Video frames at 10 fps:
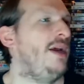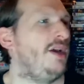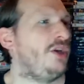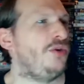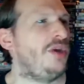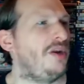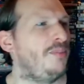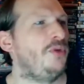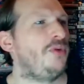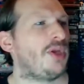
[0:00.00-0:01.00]
you need a
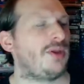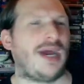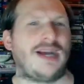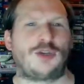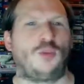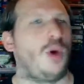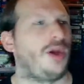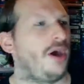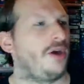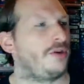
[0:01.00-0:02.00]
movie that lasts
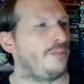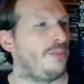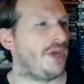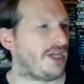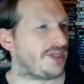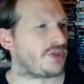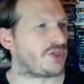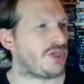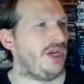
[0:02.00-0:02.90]
100 minutes.